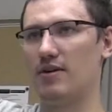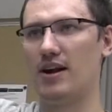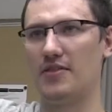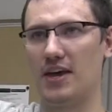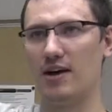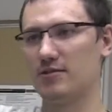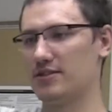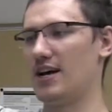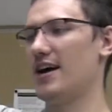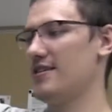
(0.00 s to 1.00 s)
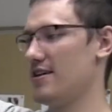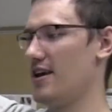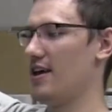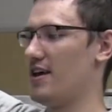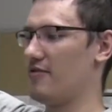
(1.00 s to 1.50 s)
thread on the outside,
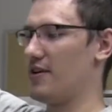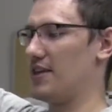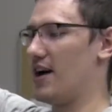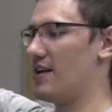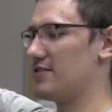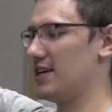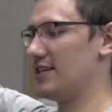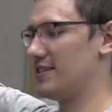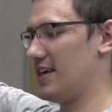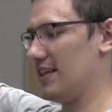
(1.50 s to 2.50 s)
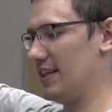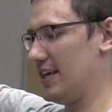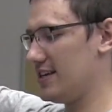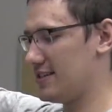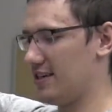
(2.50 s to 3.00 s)
if on the off chance they
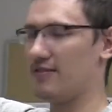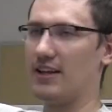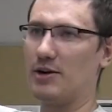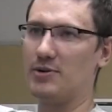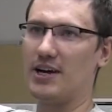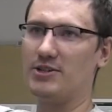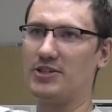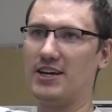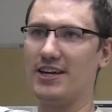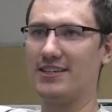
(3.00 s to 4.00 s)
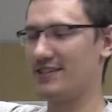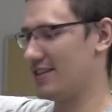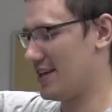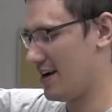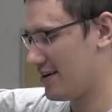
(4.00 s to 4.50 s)
leaked, if liquid nitrogen gets
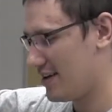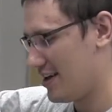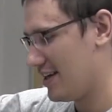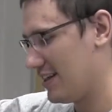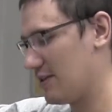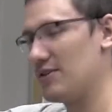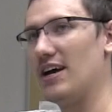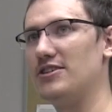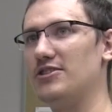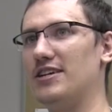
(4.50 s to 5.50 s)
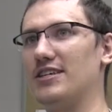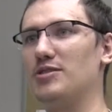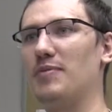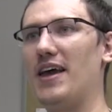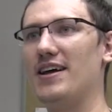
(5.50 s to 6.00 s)
in there, liquid nitrogen
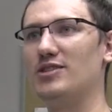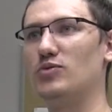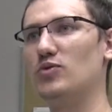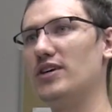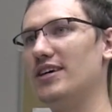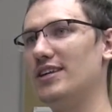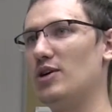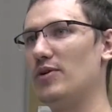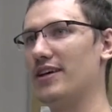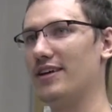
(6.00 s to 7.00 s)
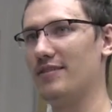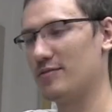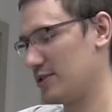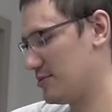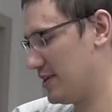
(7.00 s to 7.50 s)
expands really quickly,
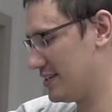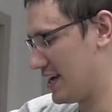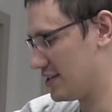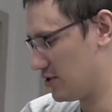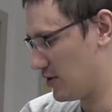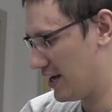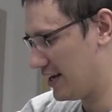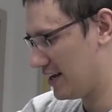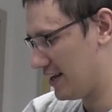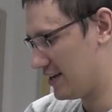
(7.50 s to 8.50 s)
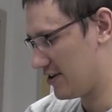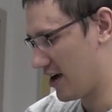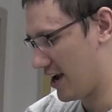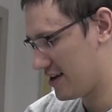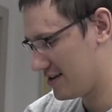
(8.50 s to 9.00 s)
which means as you heat it in your
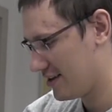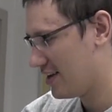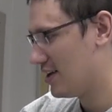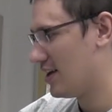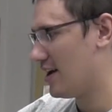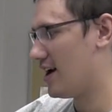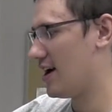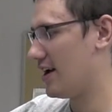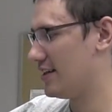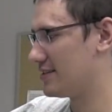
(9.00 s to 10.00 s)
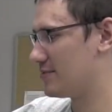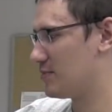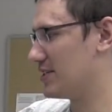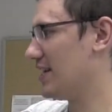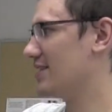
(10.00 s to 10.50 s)
hand, it's
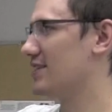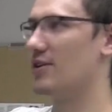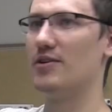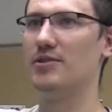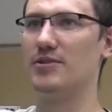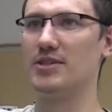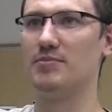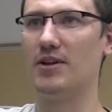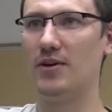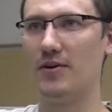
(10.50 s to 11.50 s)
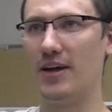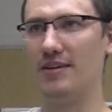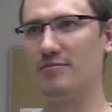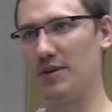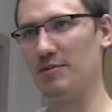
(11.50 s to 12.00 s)
potentially going to explode,
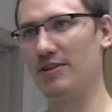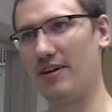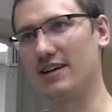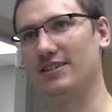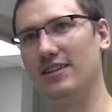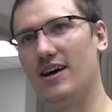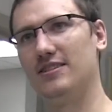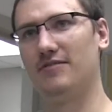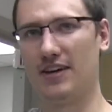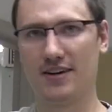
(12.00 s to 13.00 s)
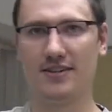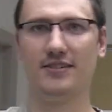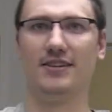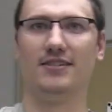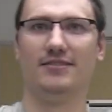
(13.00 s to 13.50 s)
and people have actually lost
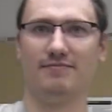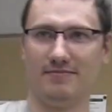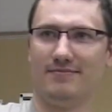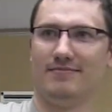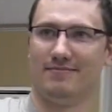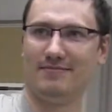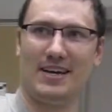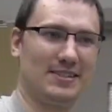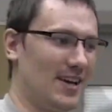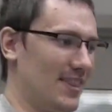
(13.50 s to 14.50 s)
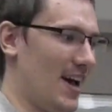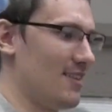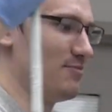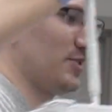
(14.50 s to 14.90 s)
fingers and things like that.